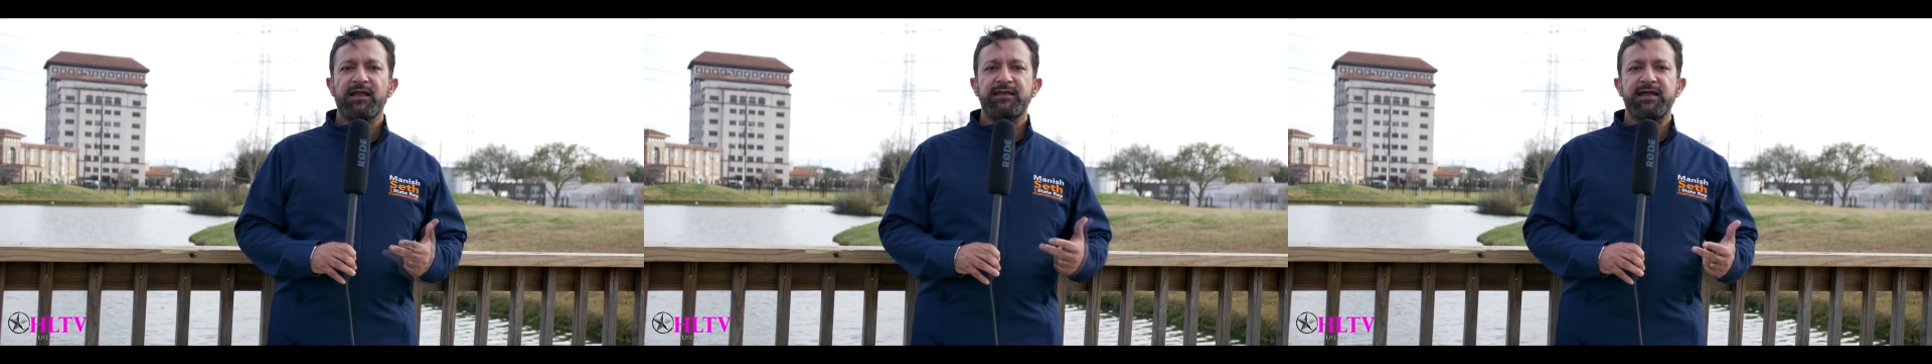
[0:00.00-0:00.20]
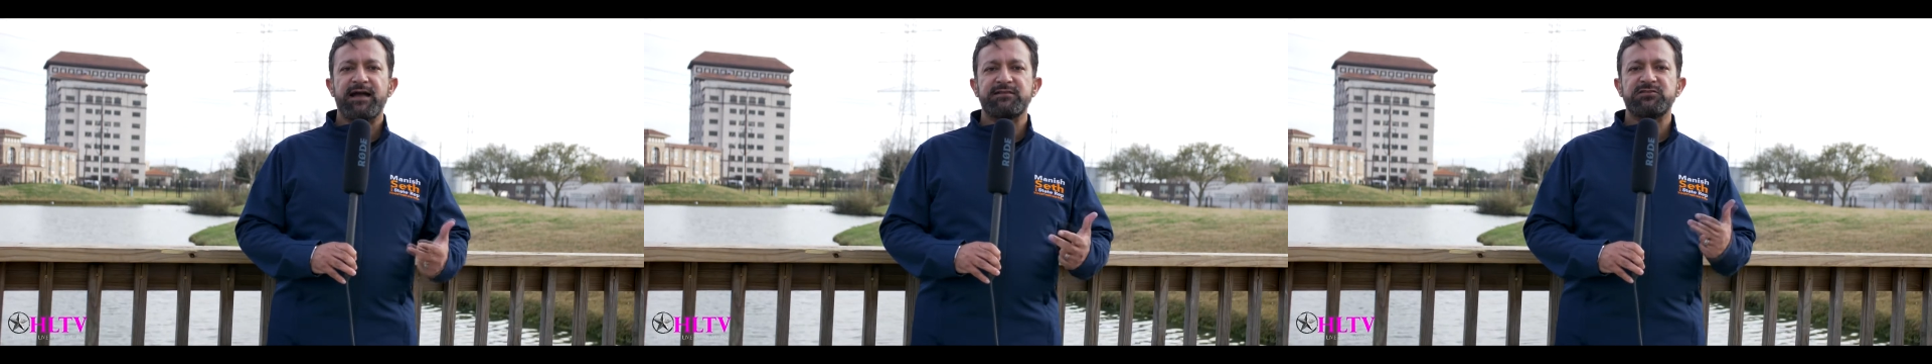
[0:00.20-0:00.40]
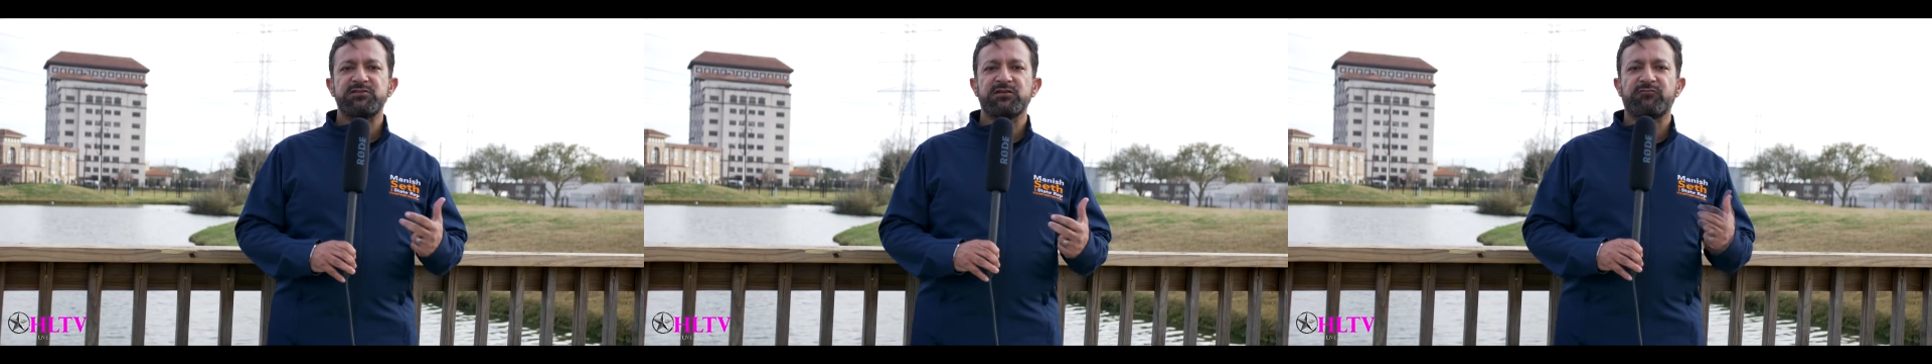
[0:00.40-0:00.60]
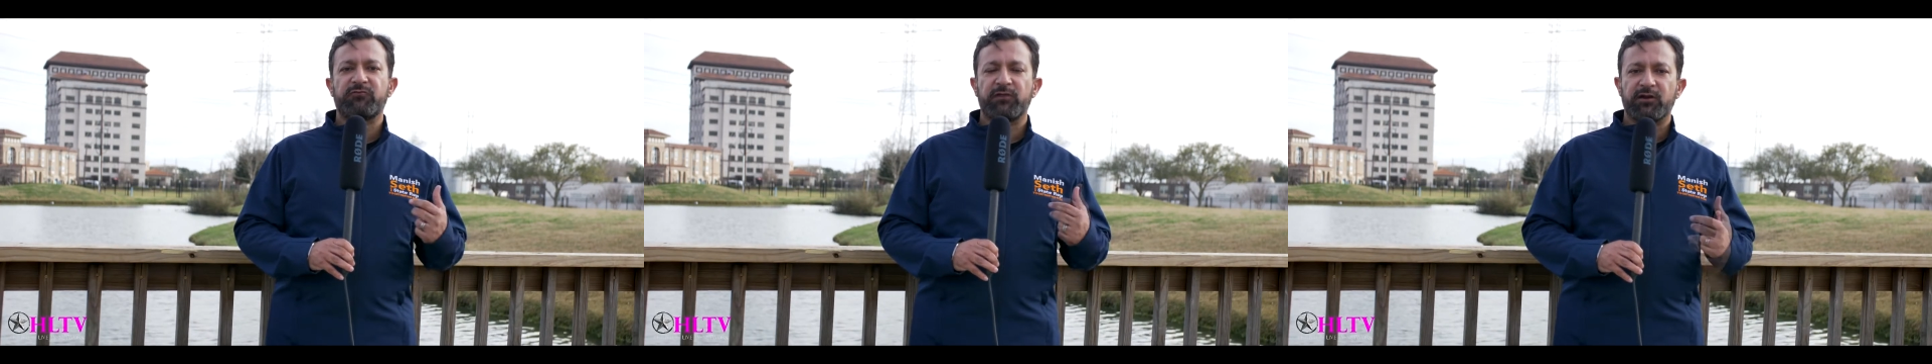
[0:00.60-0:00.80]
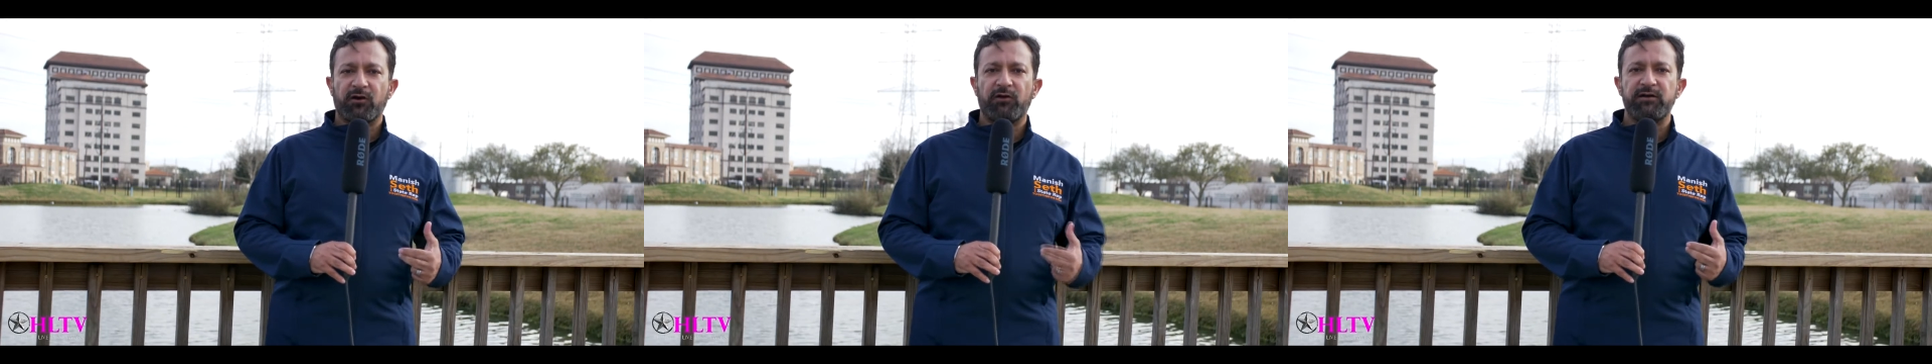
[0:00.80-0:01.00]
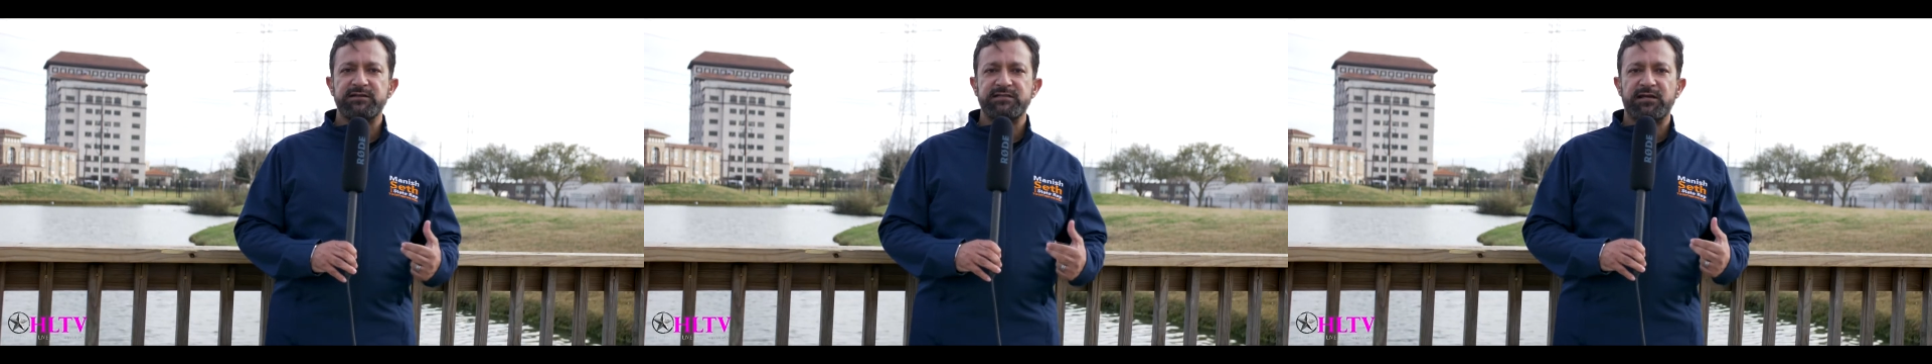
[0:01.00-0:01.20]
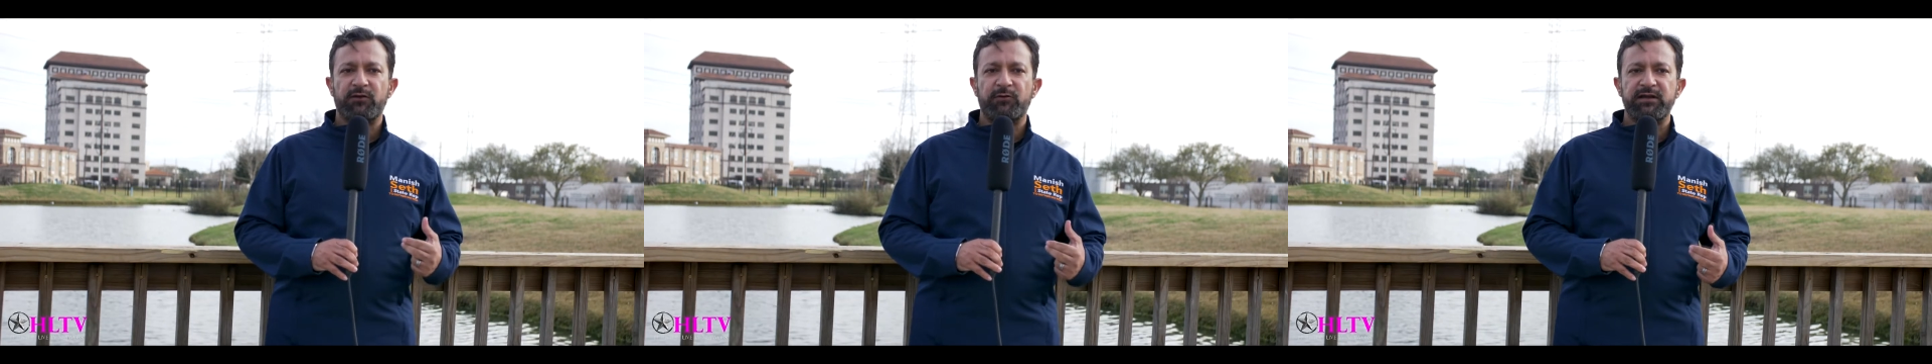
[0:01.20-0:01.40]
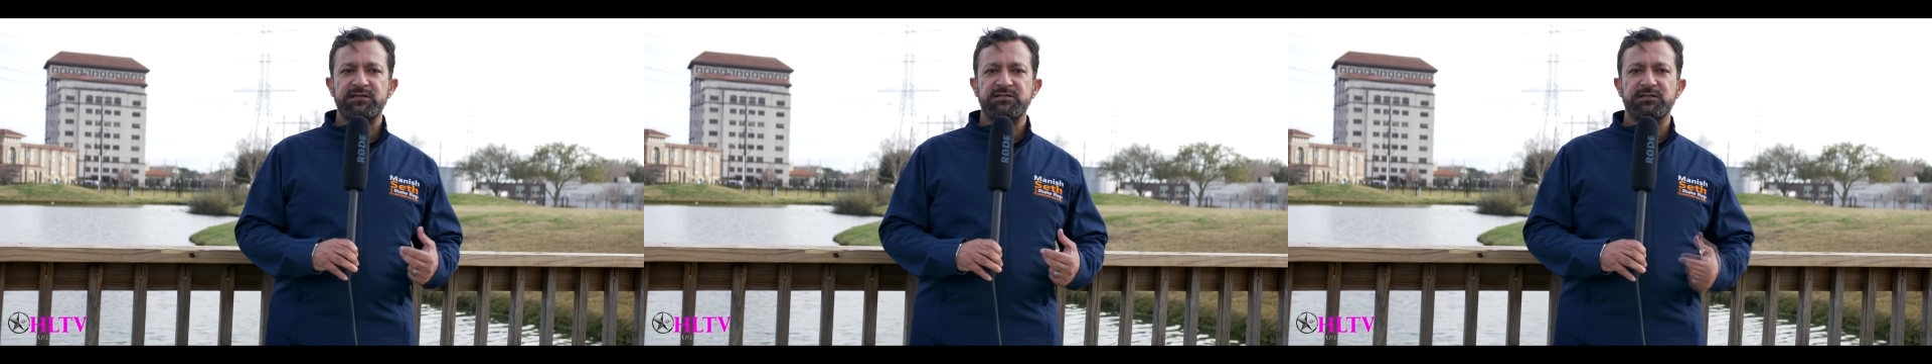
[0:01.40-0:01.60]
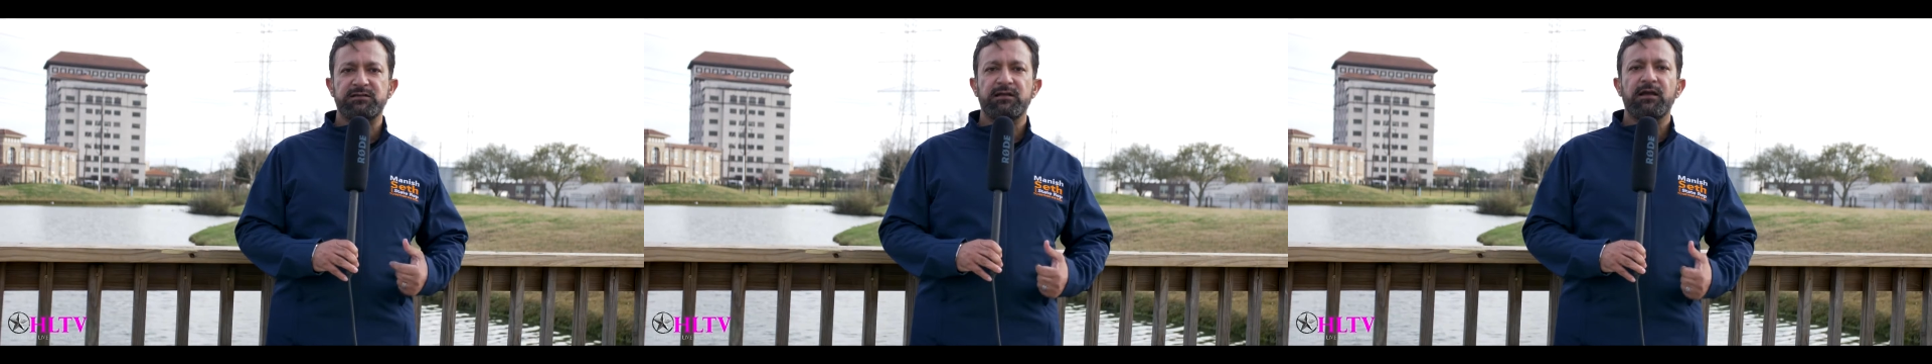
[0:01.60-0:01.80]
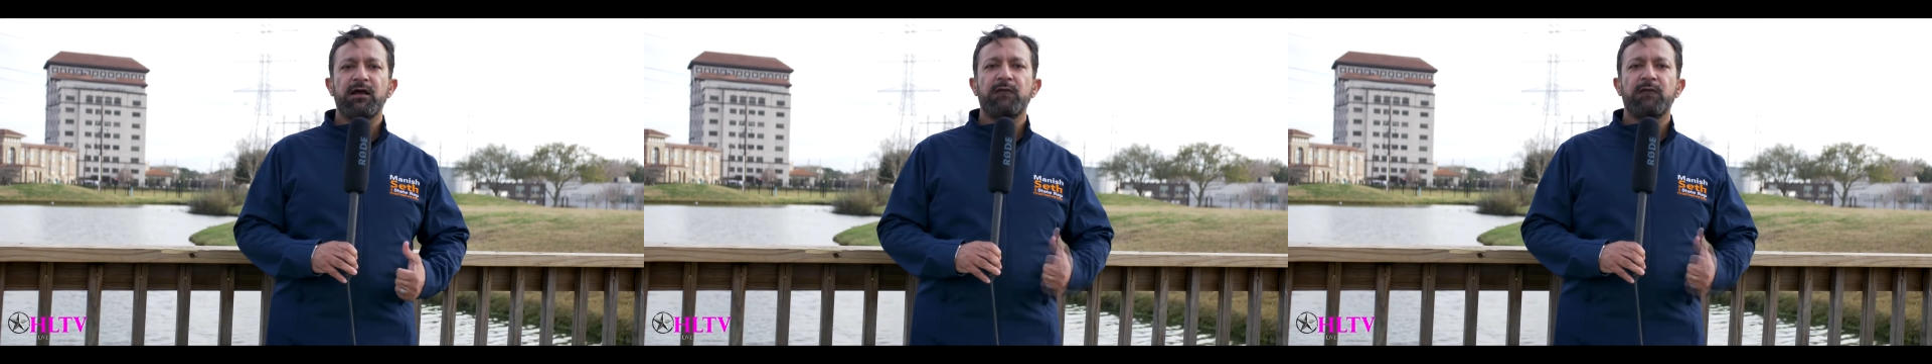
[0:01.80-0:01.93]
not just for the current generation,